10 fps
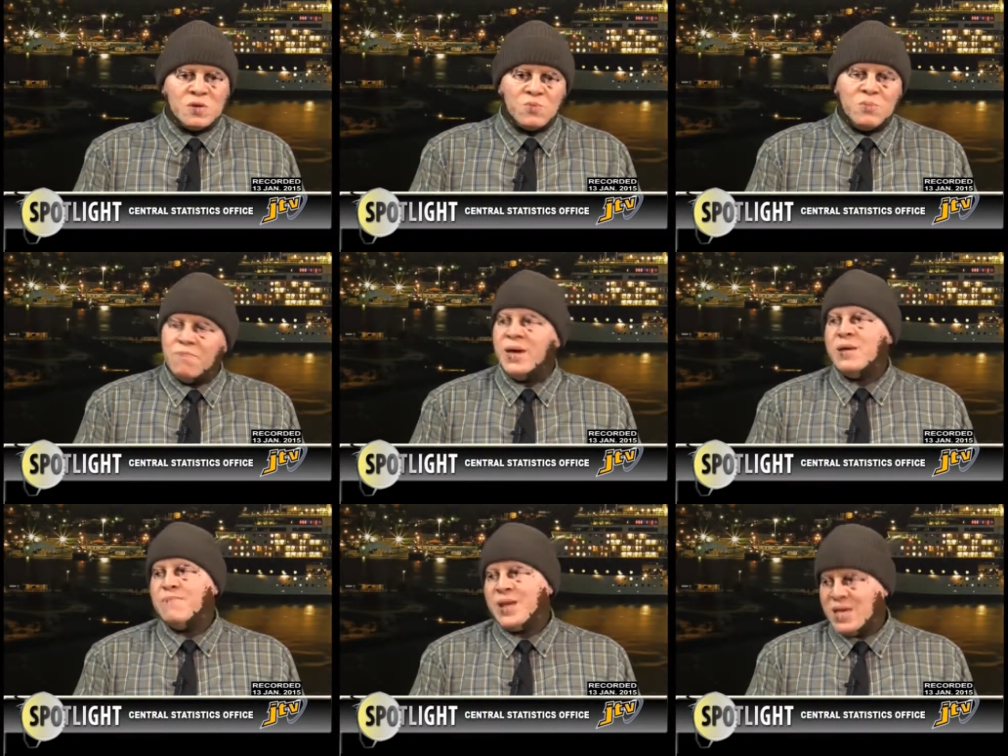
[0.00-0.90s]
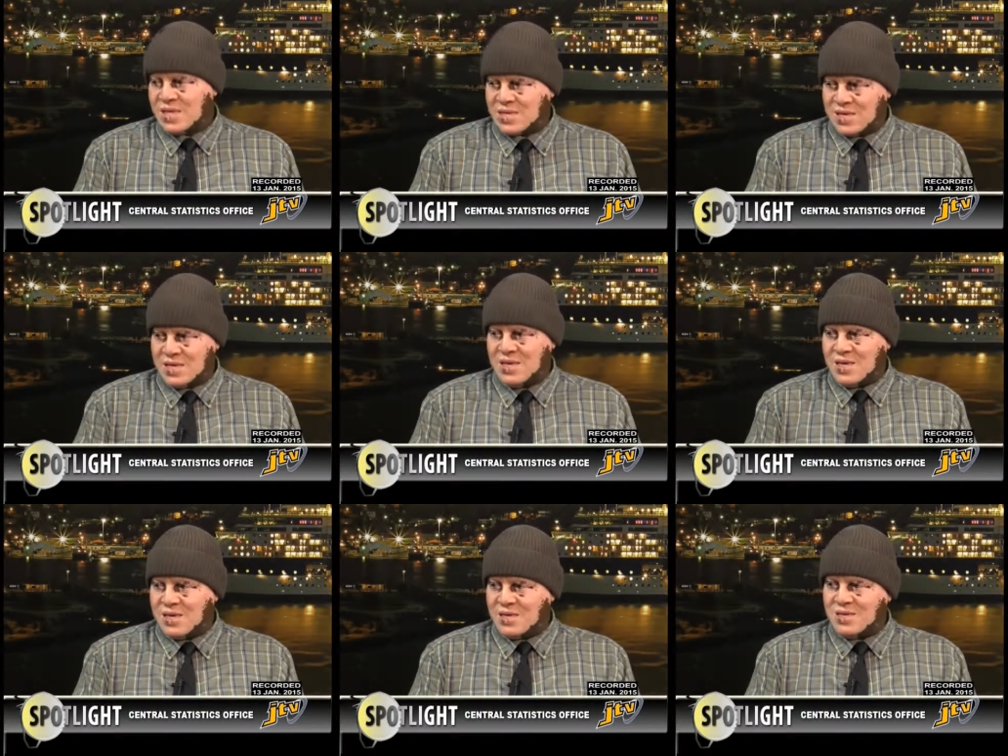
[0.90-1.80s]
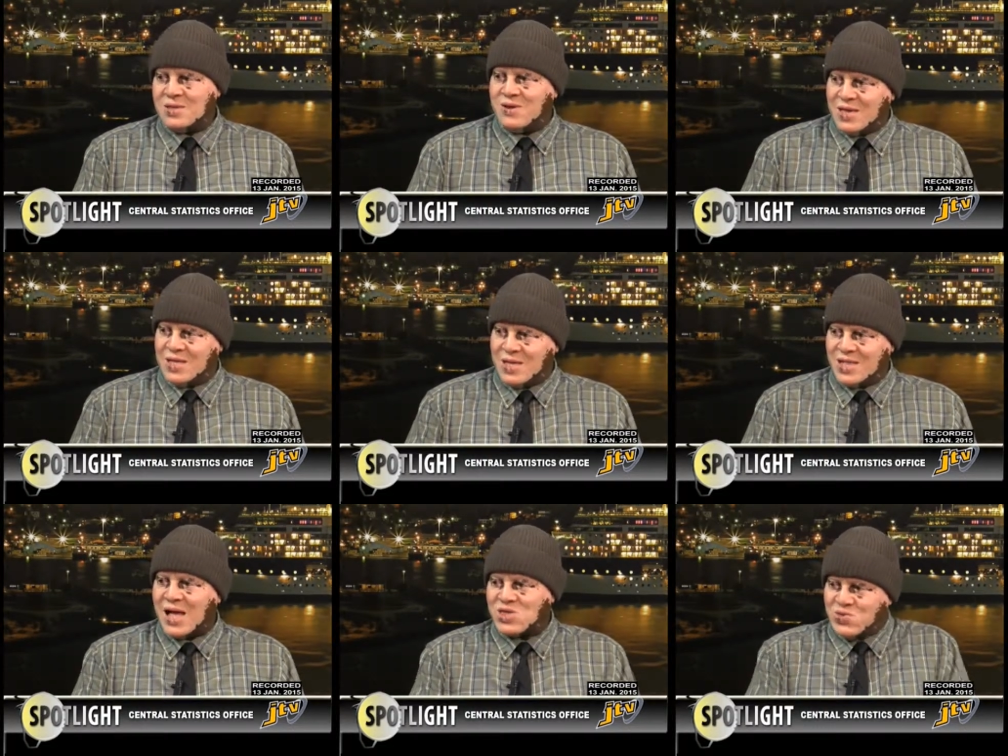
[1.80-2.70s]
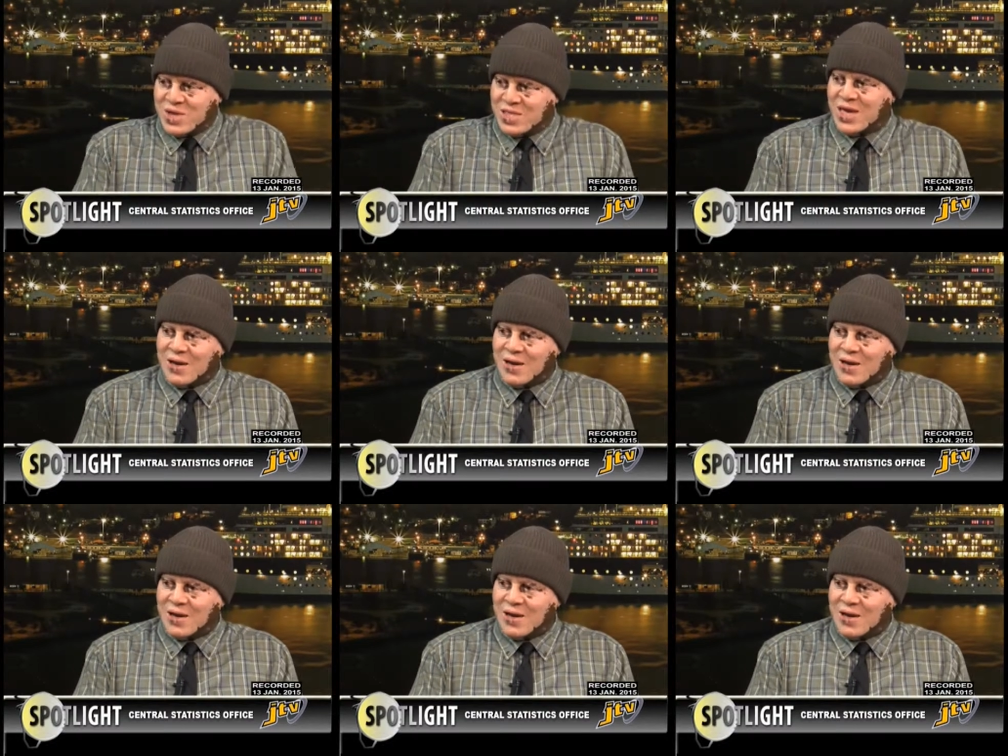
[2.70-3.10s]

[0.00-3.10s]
it would be better placed you know, so, in, so in, that unit. Yeah. So